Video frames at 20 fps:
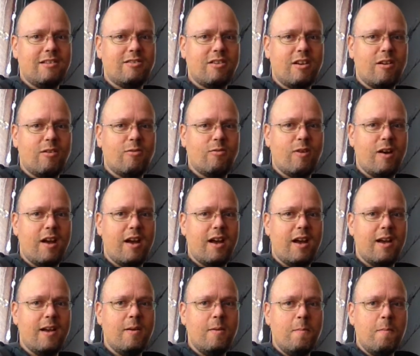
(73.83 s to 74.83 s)
So
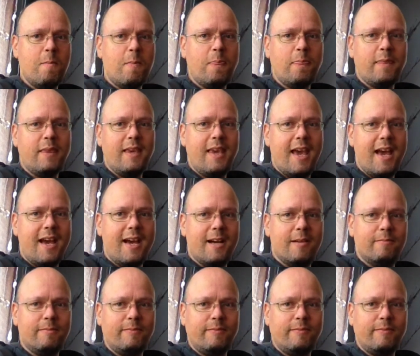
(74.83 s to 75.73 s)
yeah,